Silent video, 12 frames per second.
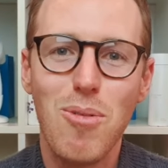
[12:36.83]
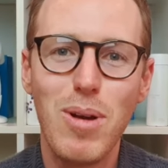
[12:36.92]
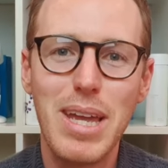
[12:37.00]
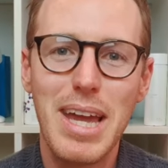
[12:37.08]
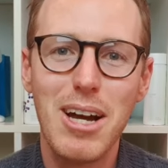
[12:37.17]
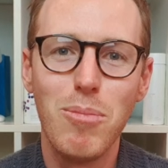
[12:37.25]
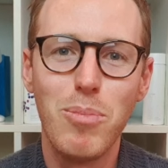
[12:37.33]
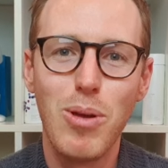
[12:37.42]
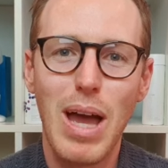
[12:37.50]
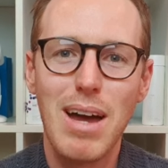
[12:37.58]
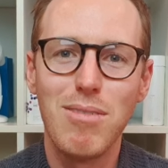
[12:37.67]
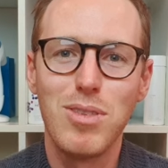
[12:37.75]
we help you
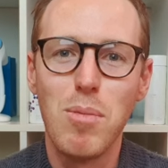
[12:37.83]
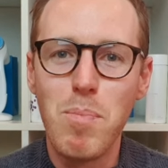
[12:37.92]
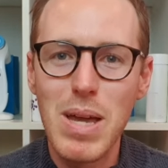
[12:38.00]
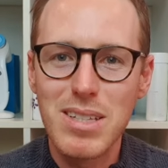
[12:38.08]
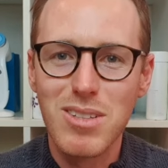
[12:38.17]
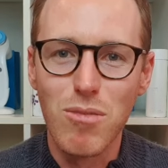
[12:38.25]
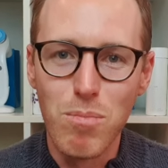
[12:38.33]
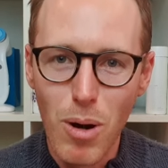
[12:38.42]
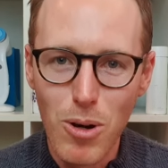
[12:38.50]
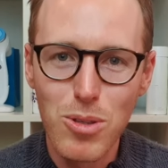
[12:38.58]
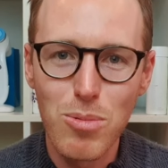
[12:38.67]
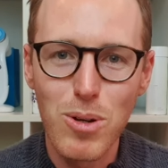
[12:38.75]
have the best of
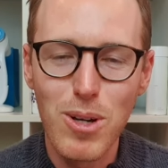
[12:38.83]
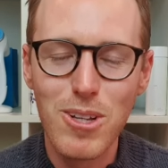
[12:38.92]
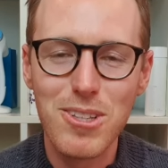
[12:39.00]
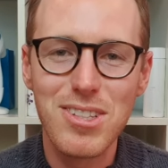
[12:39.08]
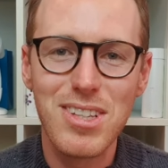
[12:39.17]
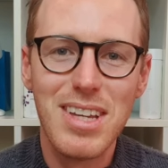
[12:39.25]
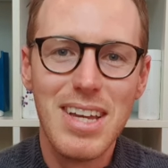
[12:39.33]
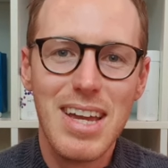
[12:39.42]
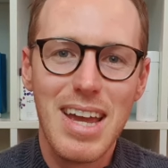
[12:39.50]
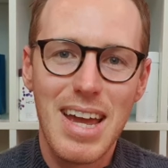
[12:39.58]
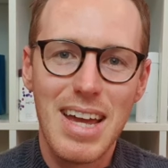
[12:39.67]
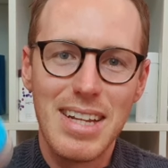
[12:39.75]
both worlds,
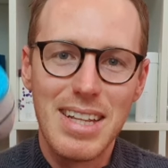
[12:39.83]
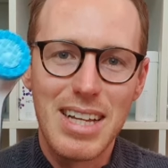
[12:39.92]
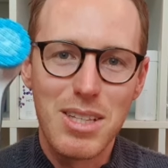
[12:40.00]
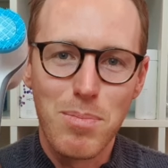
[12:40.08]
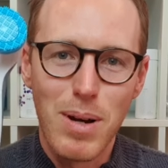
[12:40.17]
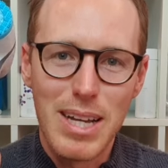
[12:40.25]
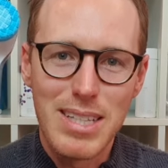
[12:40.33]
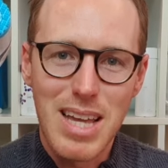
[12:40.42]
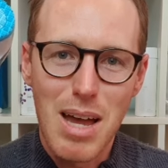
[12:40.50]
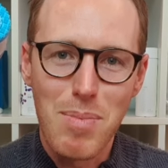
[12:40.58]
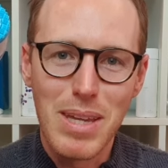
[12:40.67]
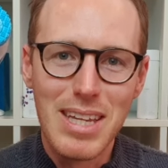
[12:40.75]
and that's by
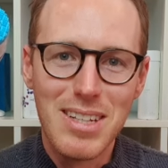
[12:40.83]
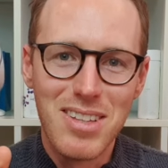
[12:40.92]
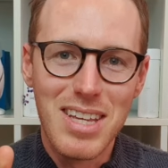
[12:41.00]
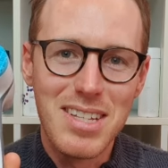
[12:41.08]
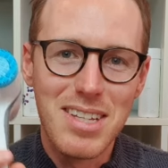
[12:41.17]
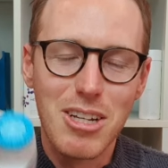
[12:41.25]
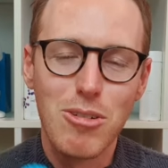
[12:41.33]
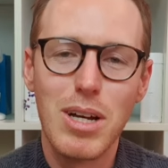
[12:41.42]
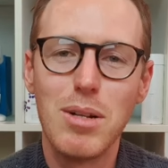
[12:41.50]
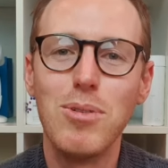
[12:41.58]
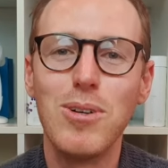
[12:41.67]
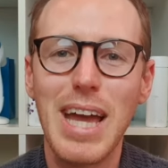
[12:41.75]
tapping into these
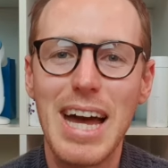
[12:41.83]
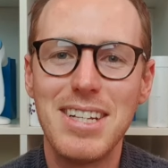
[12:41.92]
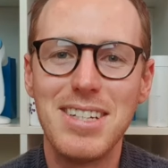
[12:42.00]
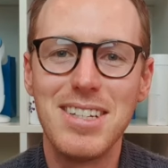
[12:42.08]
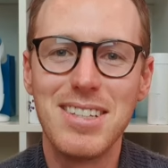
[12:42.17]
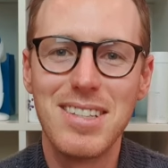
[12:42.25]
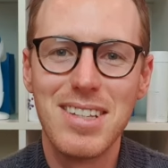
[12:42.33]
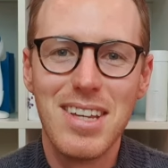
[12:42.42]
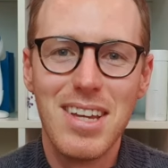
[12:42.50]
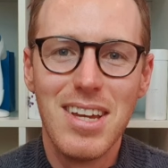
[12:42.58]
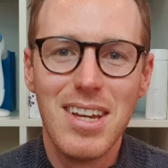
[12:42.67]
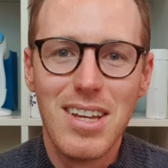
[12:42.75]
incredible gadgets.
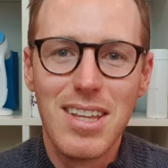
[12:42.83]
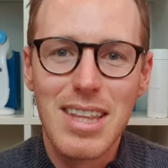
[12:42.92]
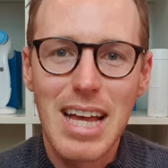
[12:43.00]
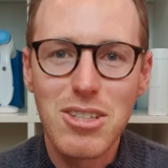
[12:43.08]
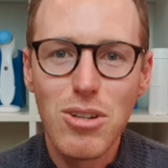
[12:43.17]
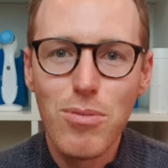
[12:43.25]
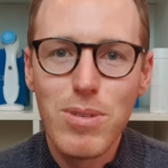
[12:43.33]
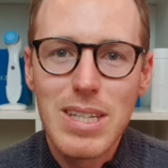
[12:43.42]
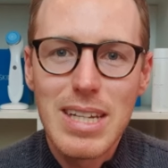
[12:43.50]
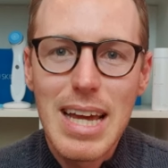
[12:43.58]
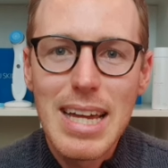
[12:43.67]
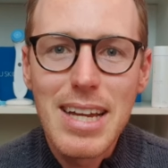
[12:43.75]
That's all for
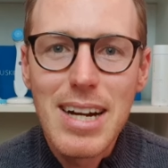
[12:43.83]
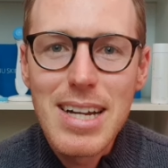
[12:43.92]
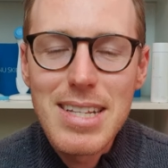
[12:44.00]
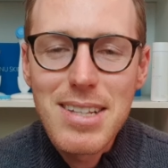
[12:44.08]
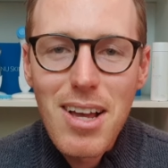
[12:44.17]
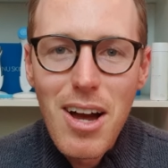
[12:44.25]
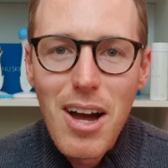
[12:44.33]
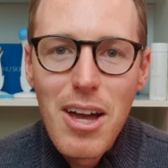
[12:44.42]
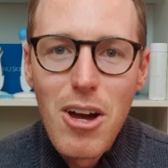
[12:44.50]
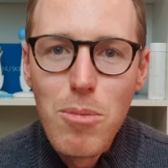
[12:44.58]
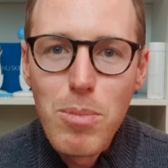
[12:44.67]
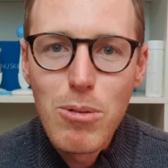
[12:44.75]
today, guys. I
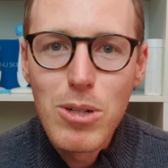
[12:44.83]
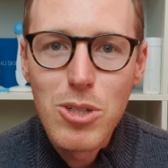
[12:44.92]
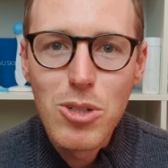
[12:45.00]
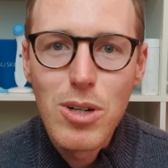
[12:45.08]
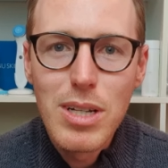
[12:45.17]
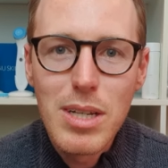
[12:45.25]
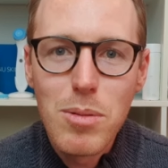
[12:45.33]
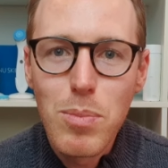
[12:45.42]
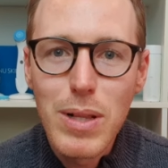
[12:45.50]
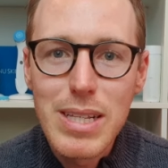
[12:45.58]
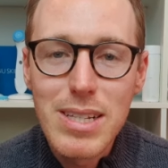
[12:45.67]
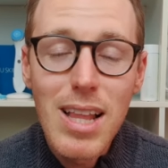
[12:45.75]
hope you enjoyed it.
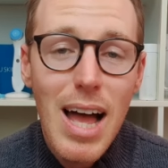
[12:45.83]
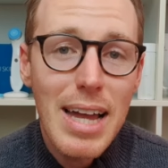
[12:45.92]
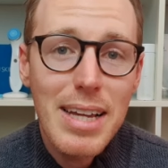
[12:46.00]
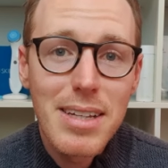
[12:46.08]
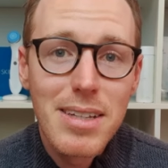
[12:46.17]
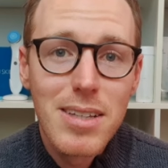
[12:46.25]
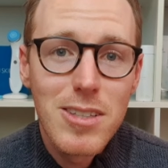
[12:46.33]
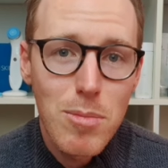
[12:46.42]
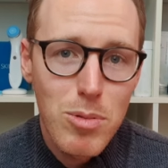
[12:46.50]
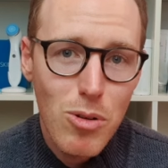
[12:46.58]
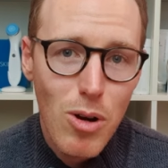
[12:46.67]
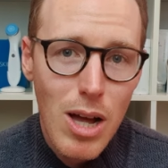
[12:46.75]
Please like,
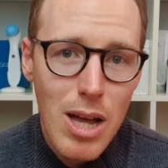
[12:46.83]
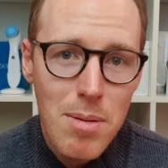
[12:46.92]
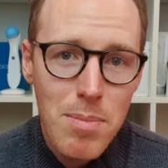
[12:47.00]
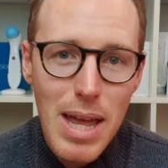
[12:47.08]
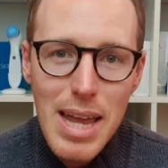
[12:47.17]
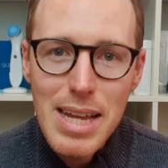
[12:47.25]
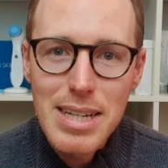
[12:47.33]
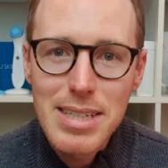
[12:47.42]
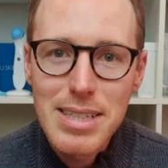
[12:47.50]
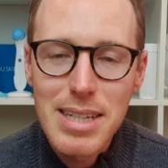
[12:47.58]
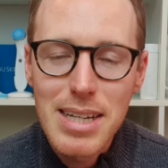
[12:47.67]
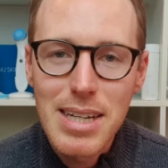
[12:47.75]
subscribe,
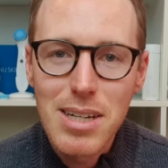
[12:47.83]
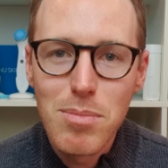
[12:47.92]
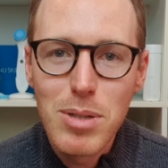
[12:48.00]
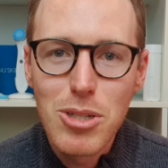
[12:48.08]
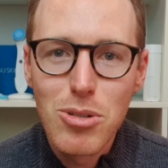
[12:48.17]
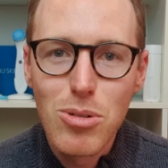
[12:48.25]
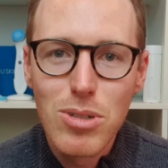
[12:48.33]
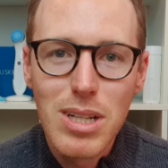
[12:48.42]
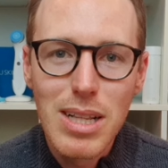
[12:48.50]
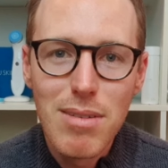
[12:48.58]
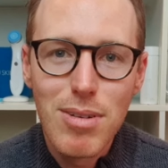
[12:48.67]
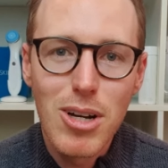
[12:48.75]
and uh, be sure to
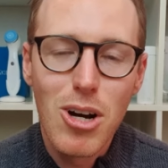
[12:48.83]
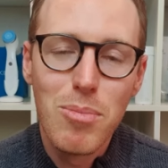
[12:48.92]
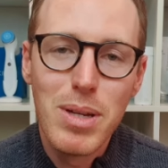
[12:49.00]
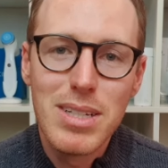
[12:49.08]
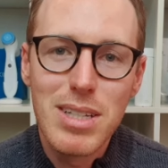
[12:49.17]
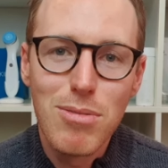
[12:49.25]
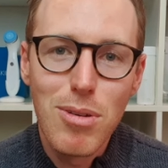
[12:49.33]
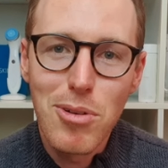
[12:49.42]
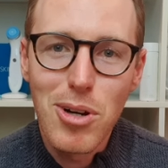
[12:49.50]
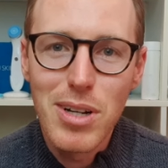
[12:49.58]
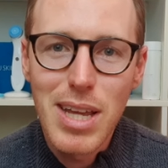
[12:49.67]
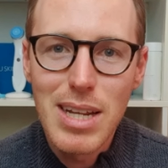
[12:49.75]
leave a comment if you've
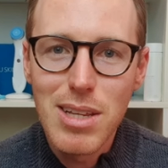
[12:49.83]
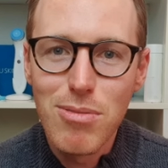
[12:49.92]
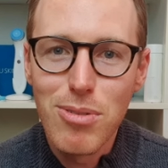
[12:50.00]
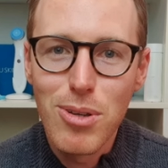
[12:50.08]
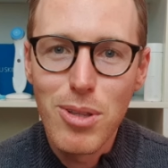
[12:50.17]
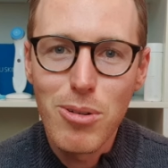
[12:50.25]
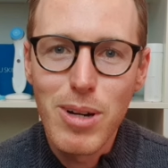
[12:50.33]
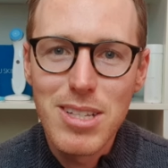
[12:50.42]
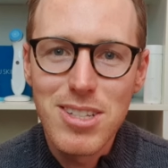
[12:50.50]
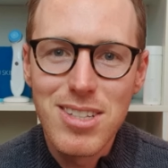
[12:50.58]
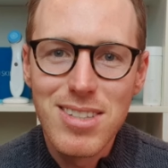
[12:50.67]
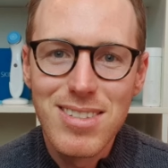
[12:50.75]
got any further
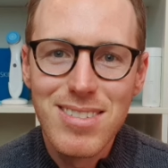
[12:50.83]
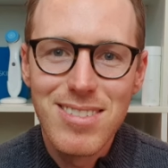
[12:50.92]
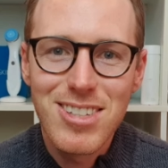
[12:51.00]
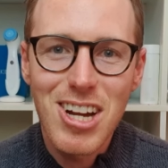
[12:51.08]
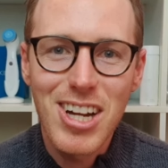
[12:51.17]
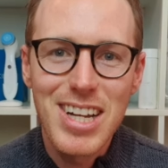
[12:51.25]
questions. Ciao,